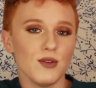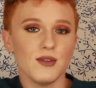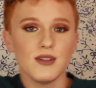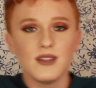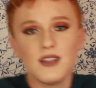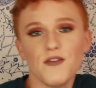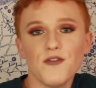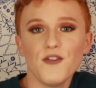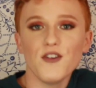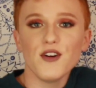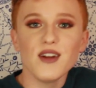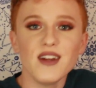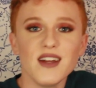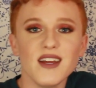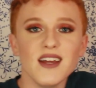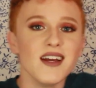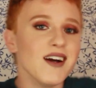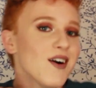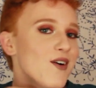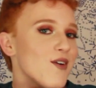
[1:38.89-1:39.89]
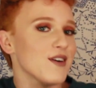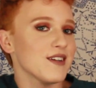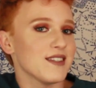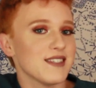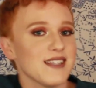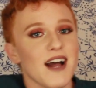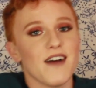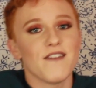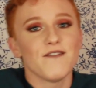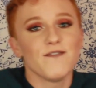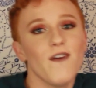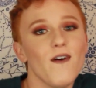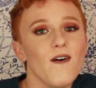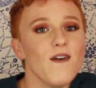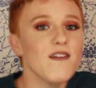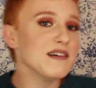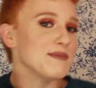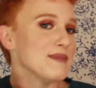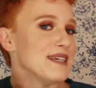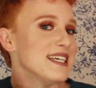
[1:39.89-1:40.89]
Cruelty-free, or it's not
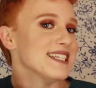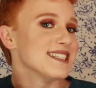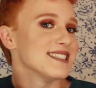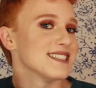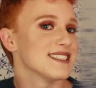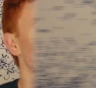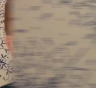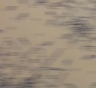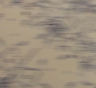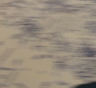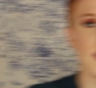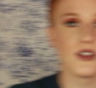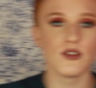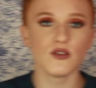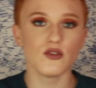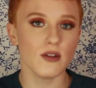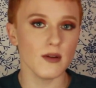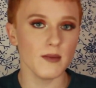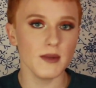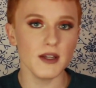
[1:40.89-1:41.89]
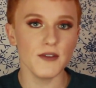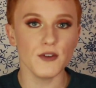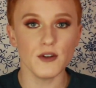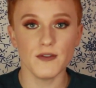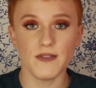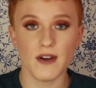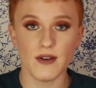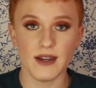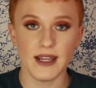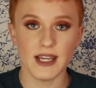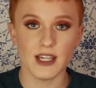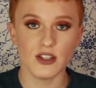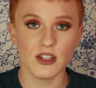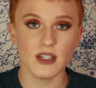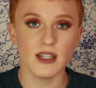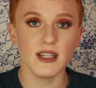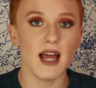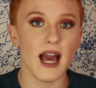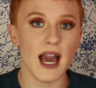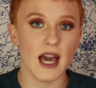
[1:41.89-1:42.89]
for me. Alright, so normally for
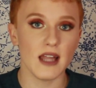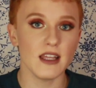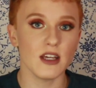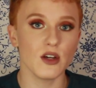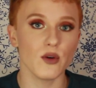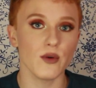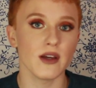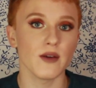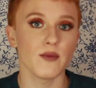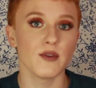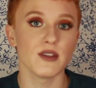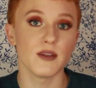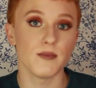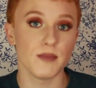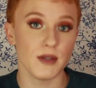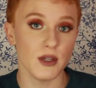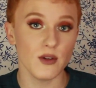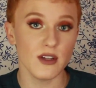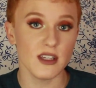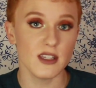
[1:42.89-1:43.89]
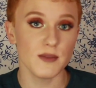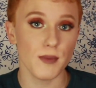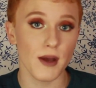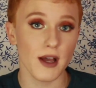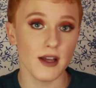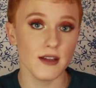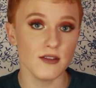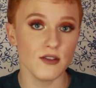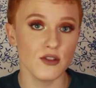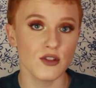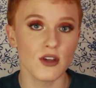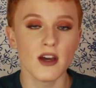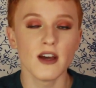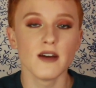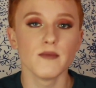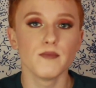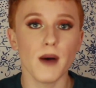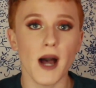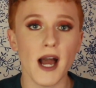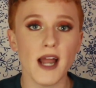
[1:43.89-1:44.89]
foundation, I like going in with a beauty sponge,
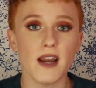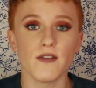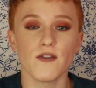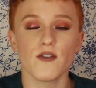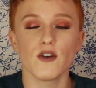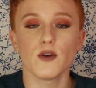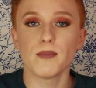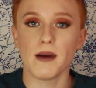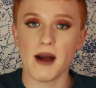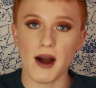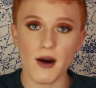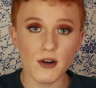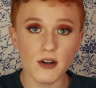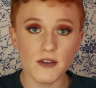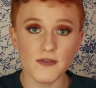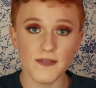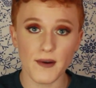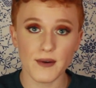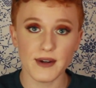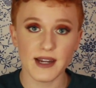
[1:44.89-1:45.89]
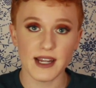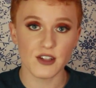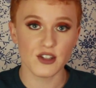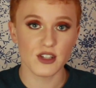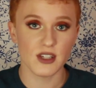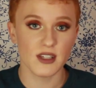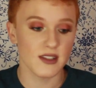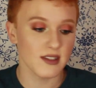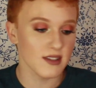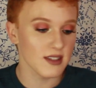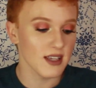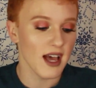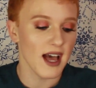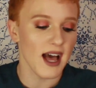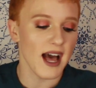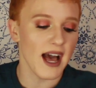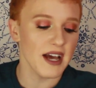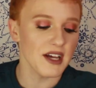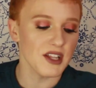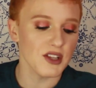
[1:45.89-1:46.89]
but for powder foundations,
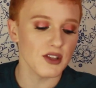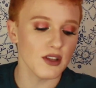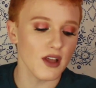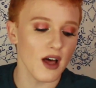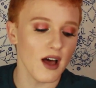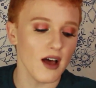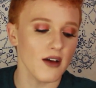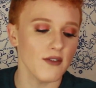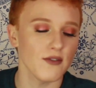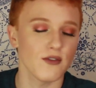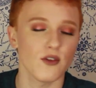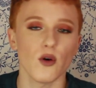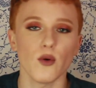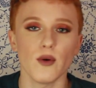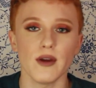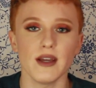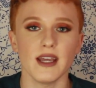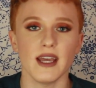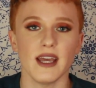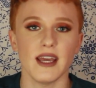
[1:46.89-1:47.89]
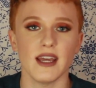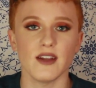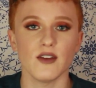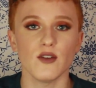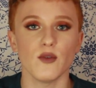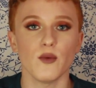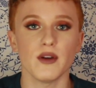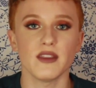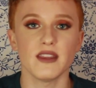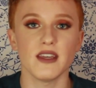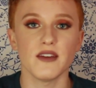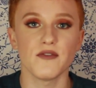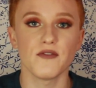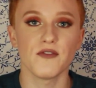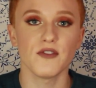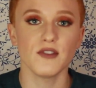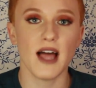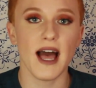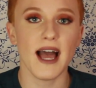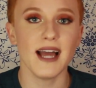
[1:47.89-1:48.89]
I love going in with a
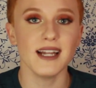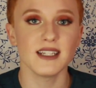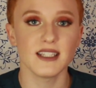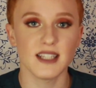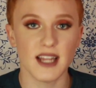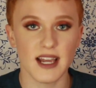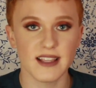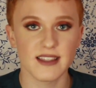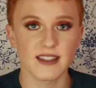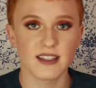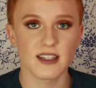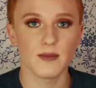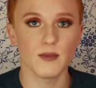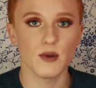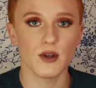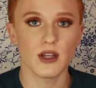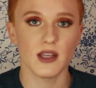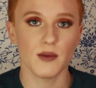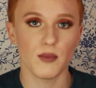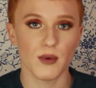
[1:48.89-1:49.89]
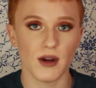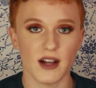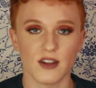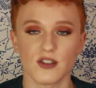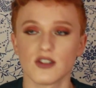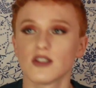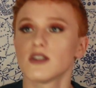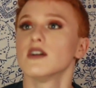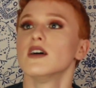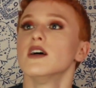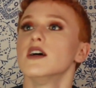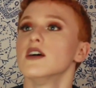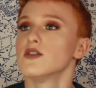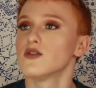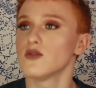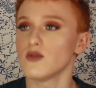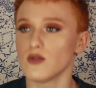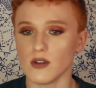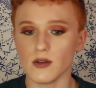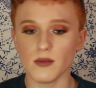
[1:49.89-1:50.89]
flat, dense kabuki brush.
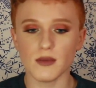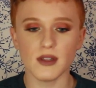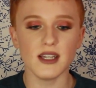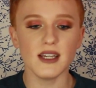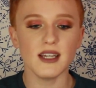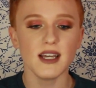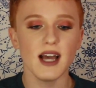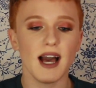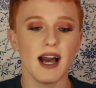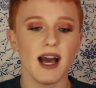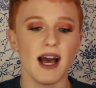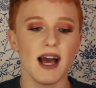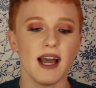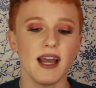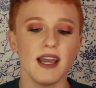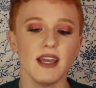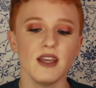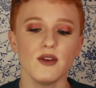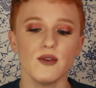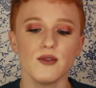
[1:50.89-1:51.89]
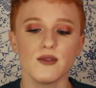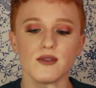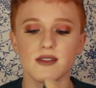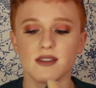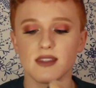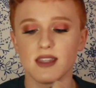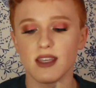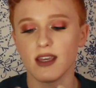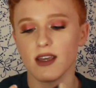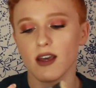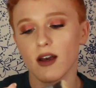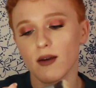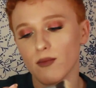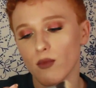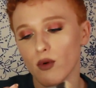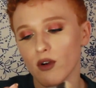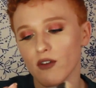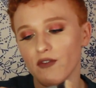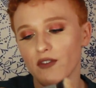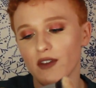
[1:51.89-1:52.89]
So normally, I use the
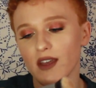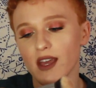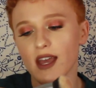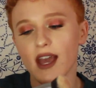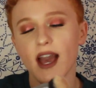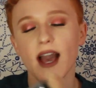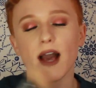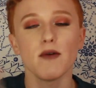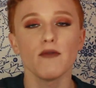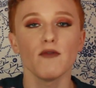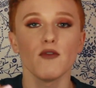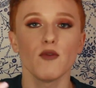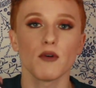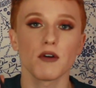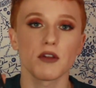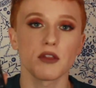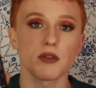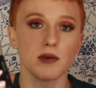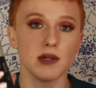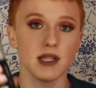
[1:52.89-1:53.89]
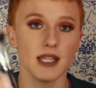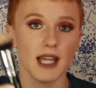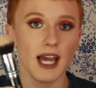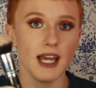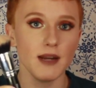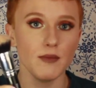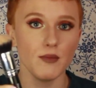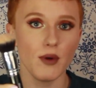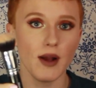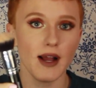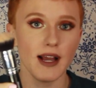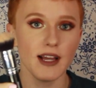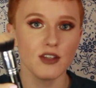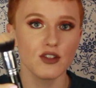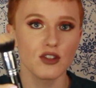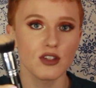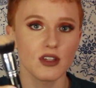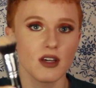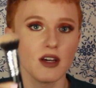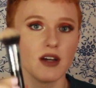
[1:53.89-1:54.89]
Morphe M439
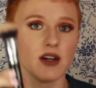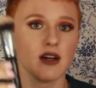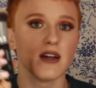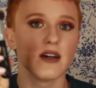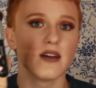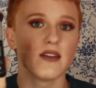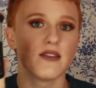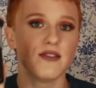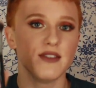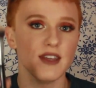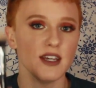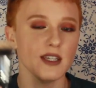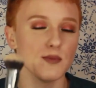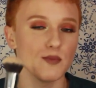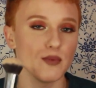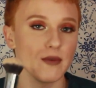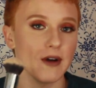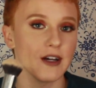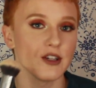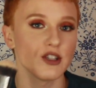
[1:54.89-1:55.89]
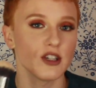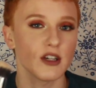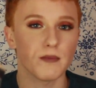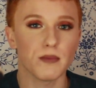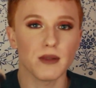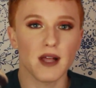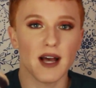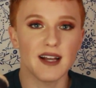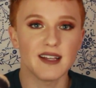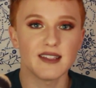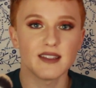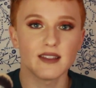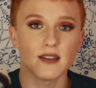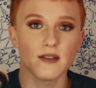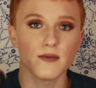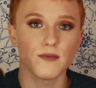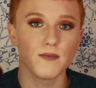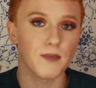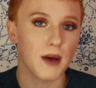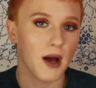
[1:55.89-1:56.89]
brush. This brush applies
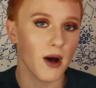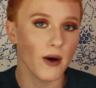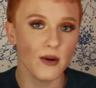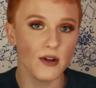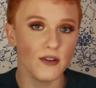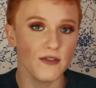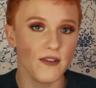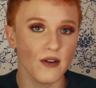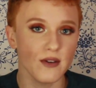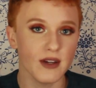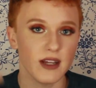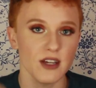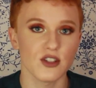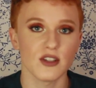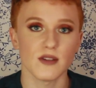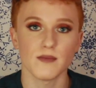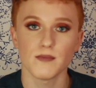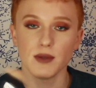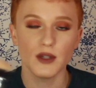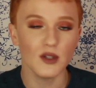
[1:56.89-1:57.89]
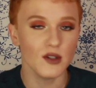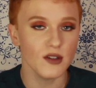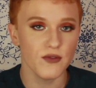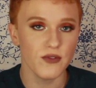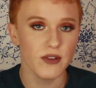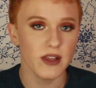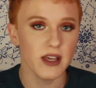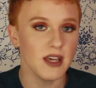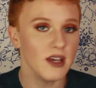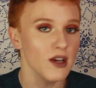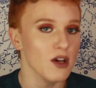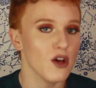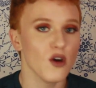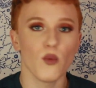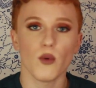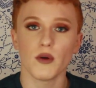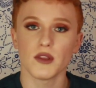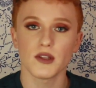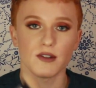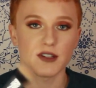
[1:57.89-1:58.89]
the powder foundation beautifully,
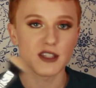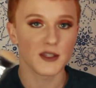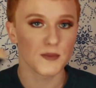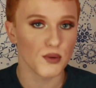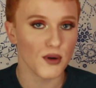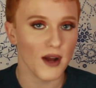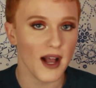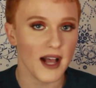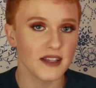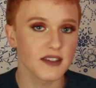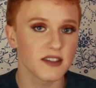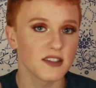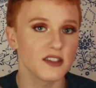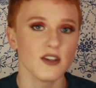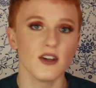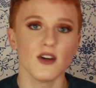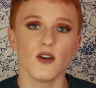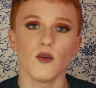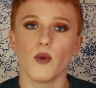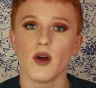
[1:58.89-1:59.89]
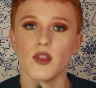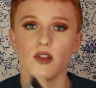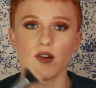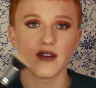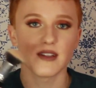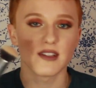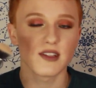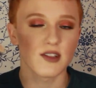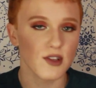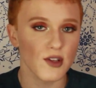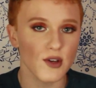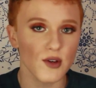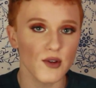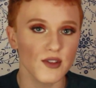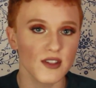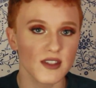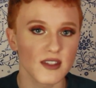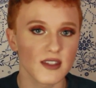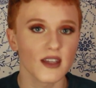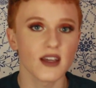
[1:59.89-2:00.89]
whether it's pressed, whether it's
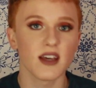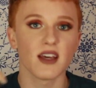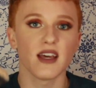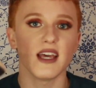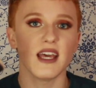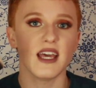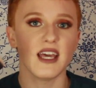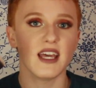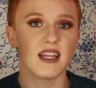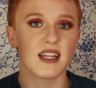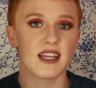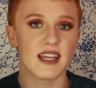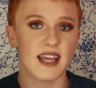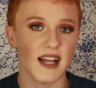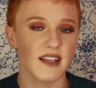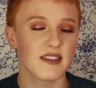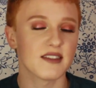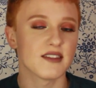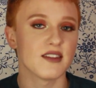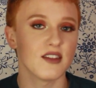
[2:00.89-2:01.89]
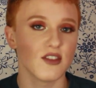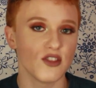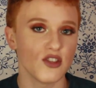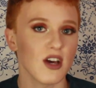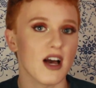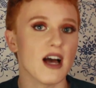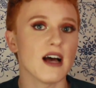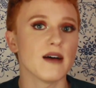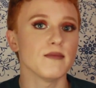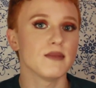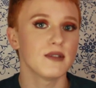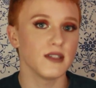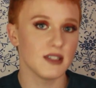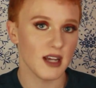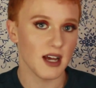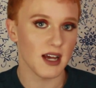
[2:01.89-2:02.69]
loose, it gets the job